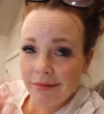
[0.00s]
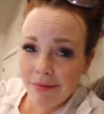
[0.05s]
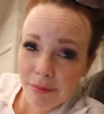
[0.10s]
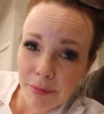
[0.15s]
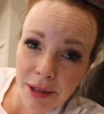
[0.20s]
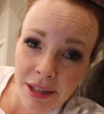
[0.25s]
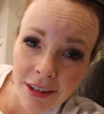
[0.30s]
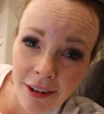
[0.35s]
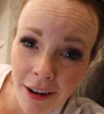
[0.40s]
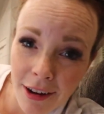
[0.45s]

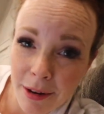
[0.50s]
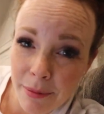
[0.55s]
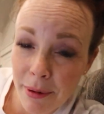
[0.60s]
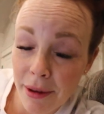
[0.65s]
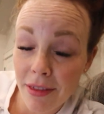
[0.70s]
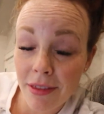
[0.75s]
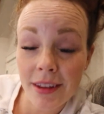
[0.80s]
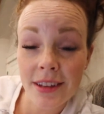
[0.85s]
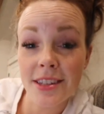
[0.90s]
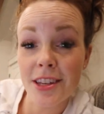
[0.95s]
me talking
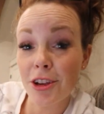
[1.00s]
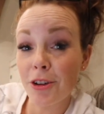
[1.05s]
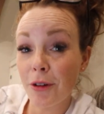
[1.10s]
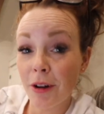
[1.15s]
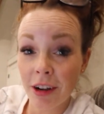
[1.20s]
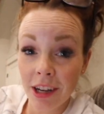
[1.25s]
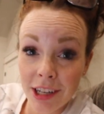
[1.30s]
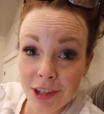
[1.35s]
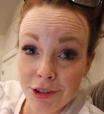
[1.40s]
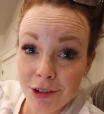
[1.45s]
about things that you
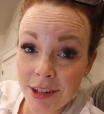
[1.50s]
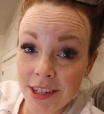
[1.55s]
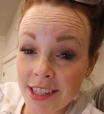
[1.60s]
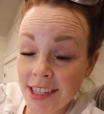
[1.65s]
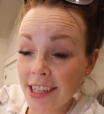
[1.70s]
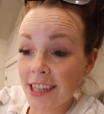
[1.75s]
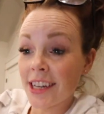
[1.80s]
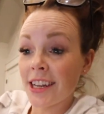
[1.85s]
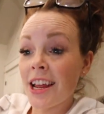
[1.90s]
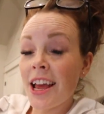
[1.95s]
aren't
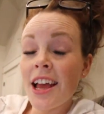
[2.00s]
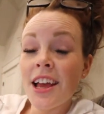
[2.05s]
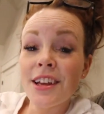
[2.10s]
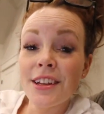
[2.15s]
interested in.